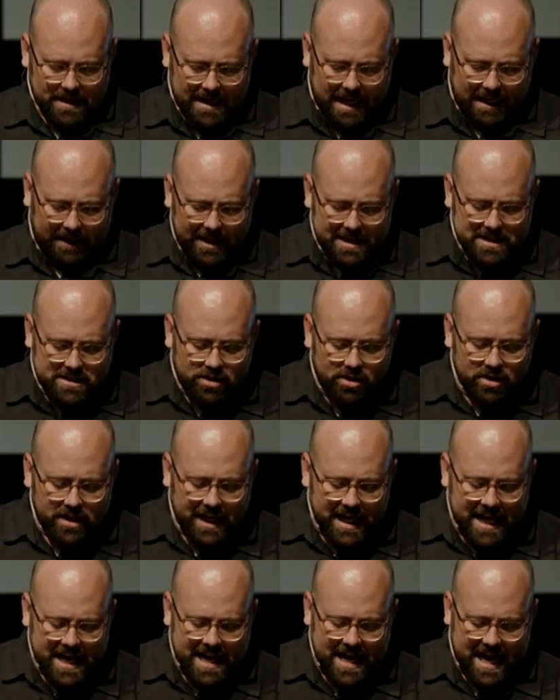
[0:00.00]
Now let's look
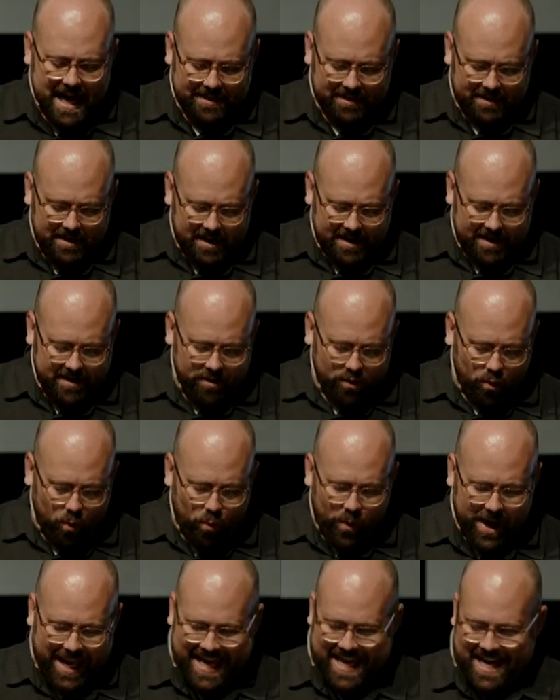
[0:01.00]
in at the, the
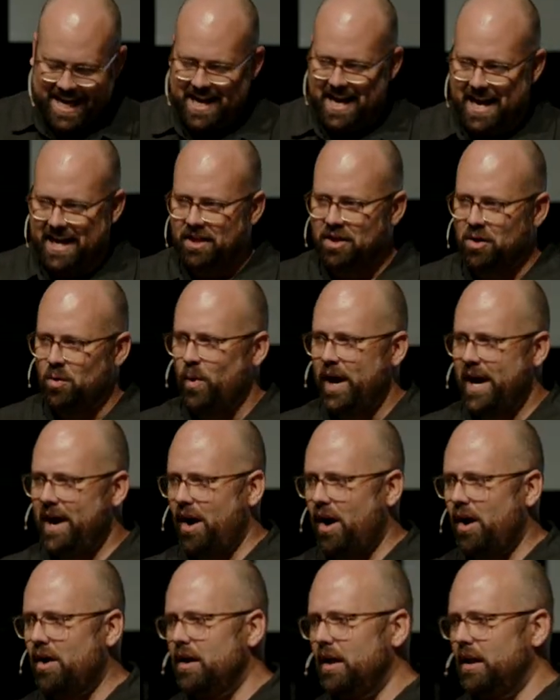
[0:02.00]
when and the
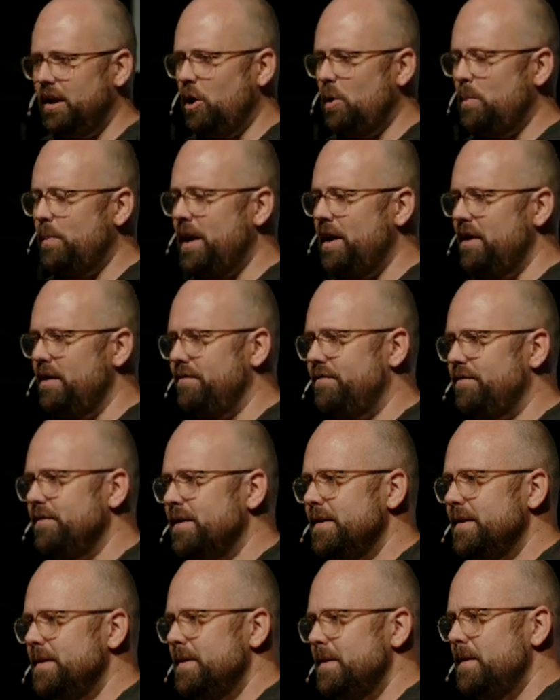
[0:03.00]
where. A little bit of
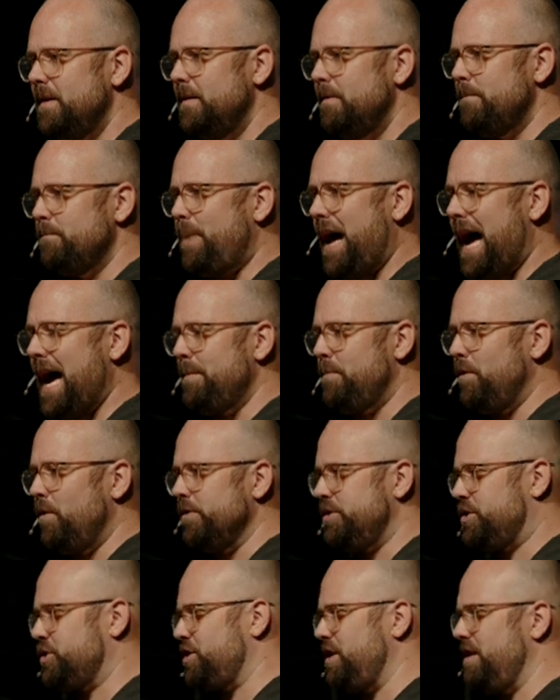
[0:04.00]

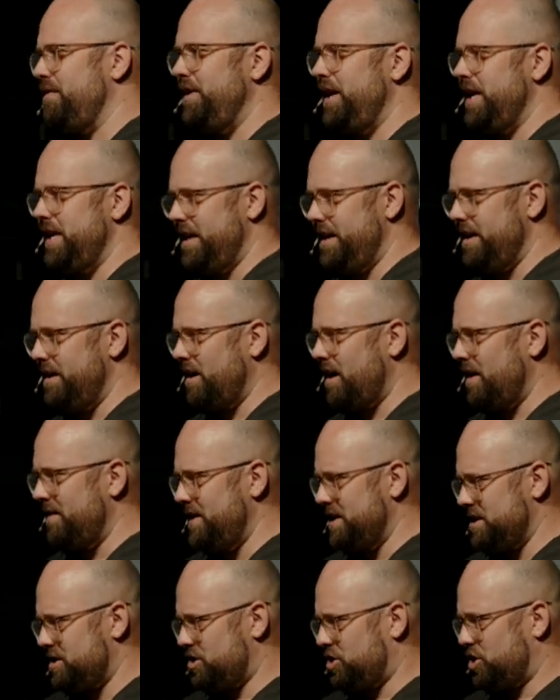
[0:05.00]
Bible trivia on
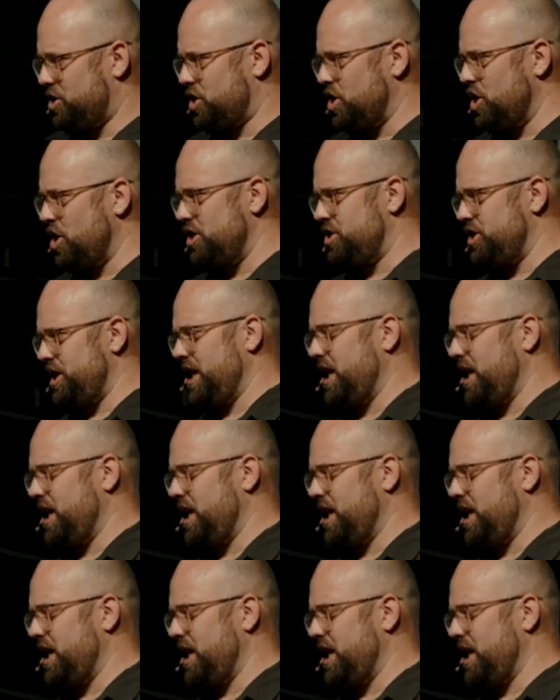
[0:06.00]
this church